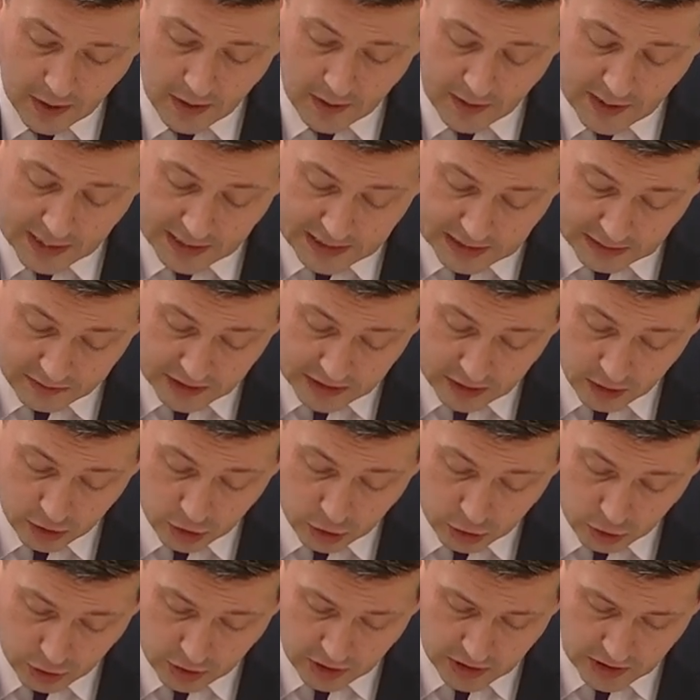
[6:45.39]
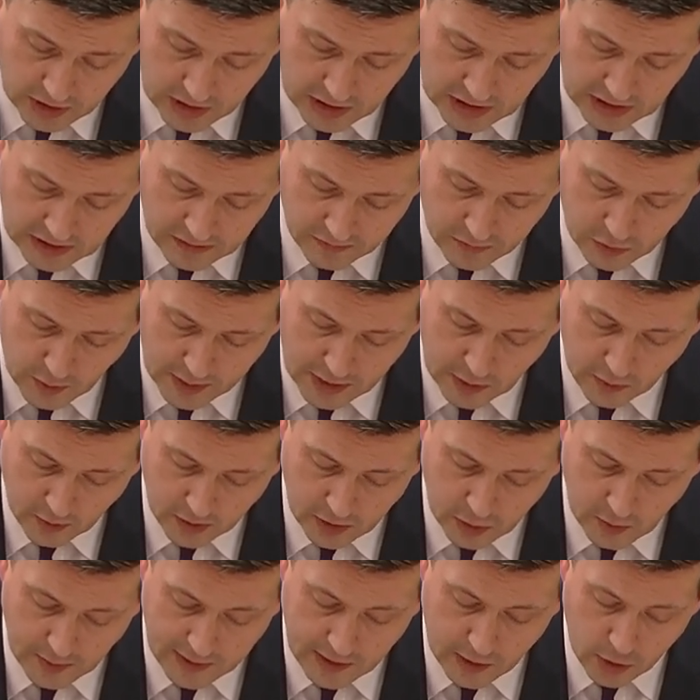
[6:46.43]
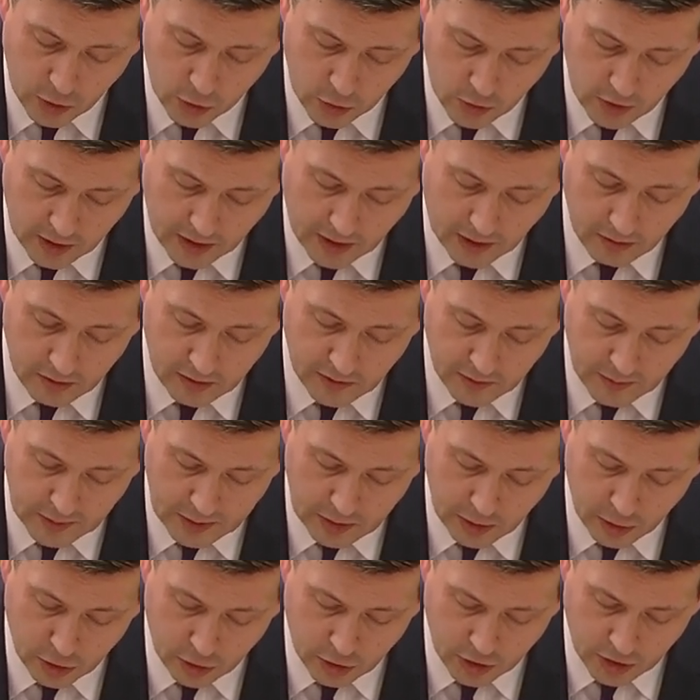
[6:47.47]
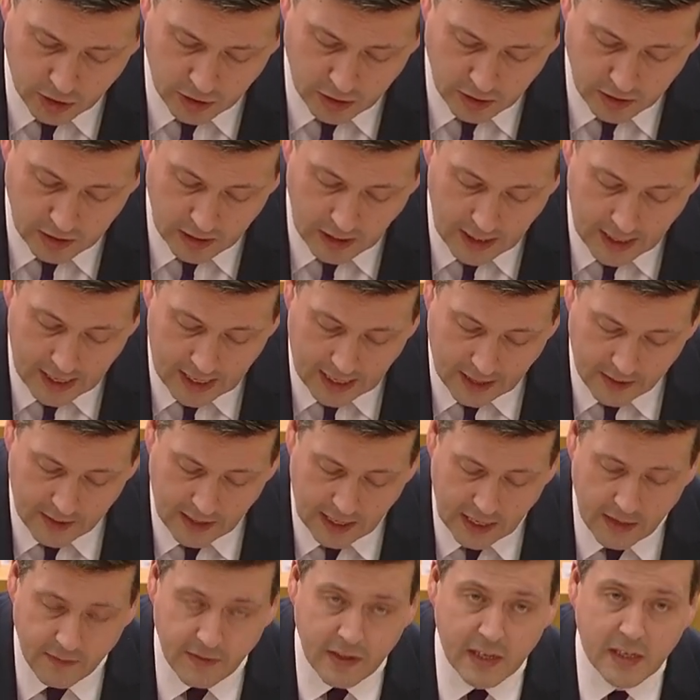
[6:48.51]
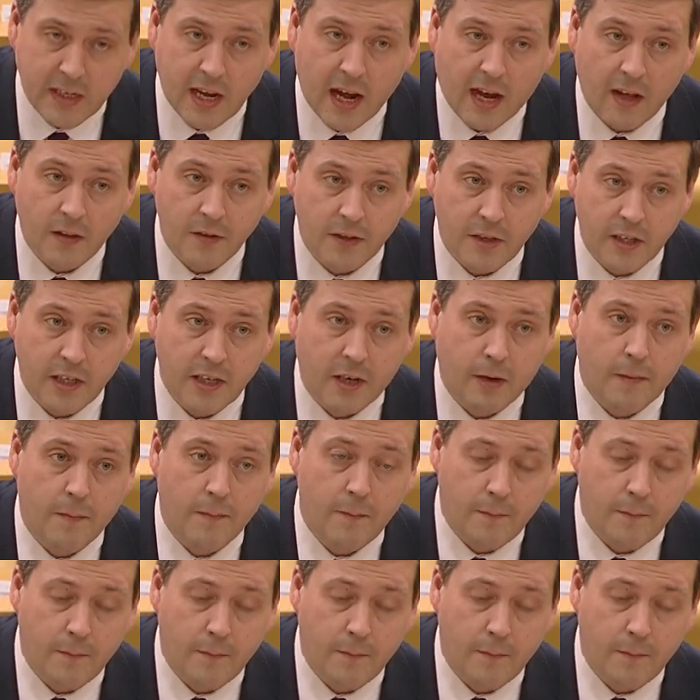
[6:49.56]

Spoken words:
The SFC is due to receive 21-22 accounts from institutions at the end of this calendar year.